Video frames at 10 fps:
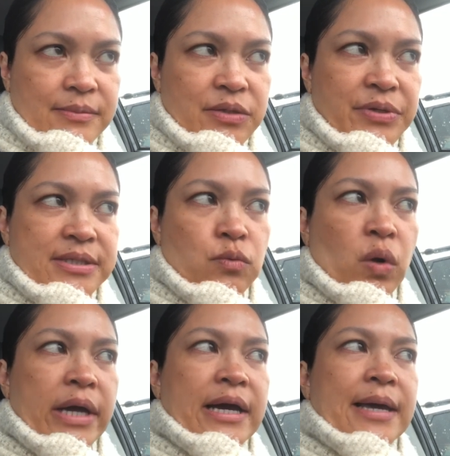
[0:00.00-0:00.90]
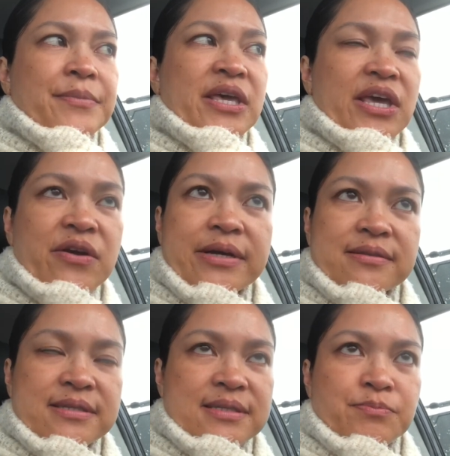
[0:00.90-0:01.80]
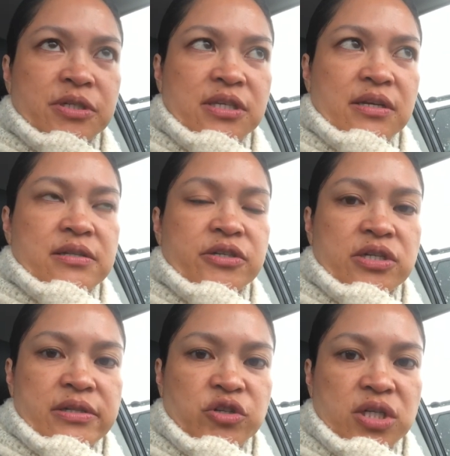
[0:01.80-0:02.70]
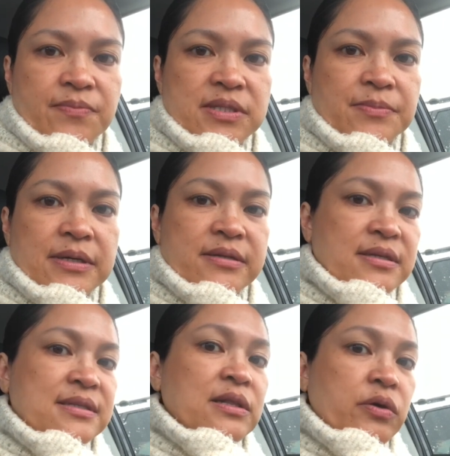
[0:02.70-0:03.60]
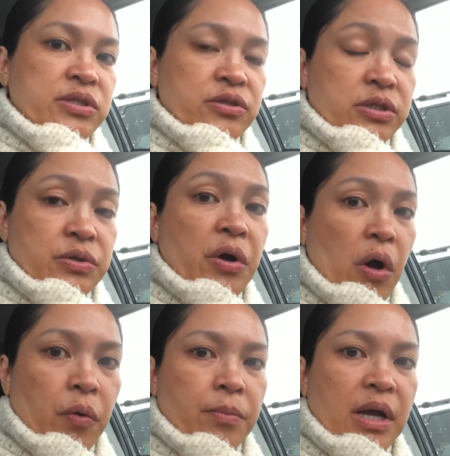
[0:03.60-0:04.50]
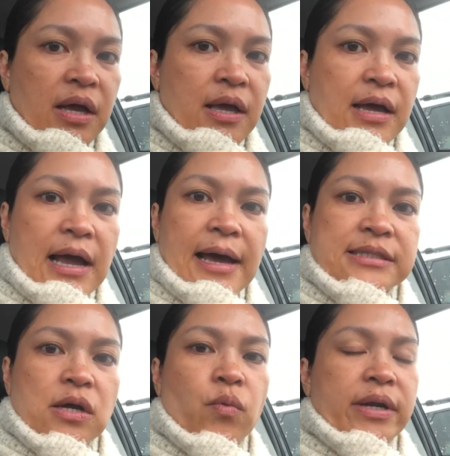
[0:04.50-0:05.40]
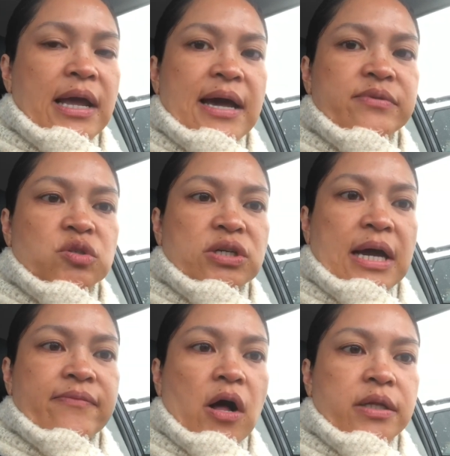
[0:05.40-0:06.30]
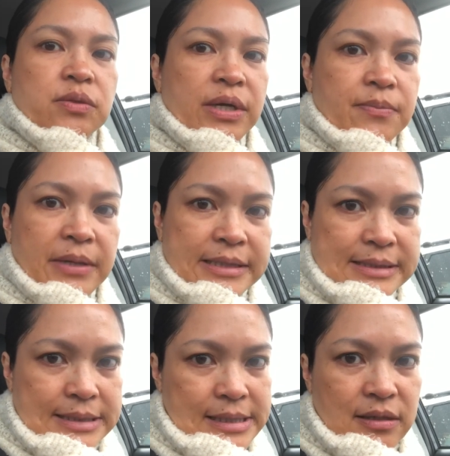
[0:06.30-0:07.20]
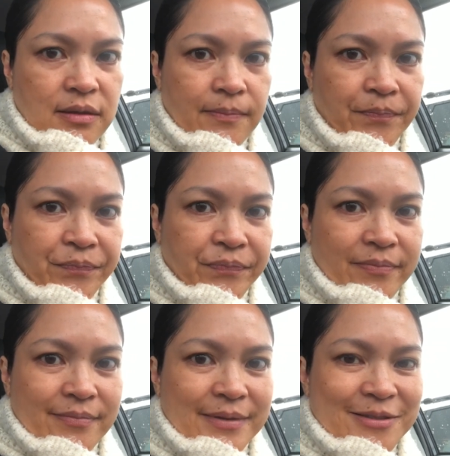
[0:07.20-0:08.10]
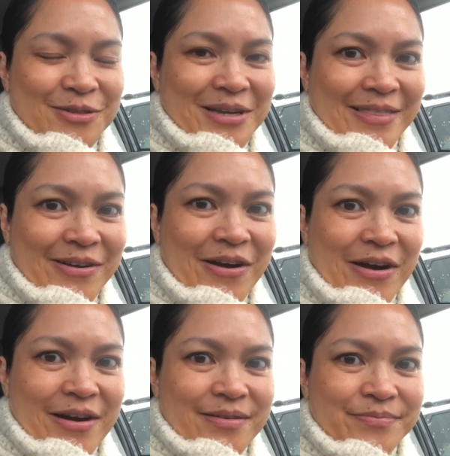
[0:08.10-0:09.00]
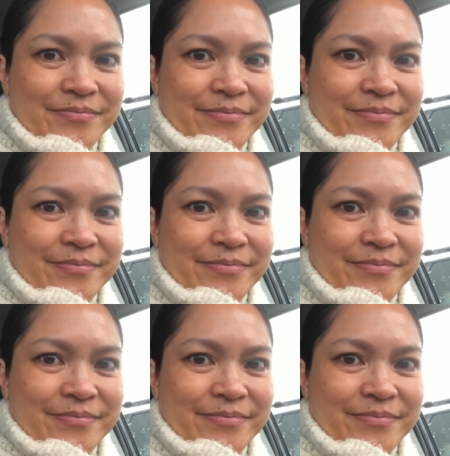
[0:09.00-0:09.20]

The reason why I'm here at this particular dealership is because it's closer to home. I don't want to have to drive all the way to Pleasanton to get the car.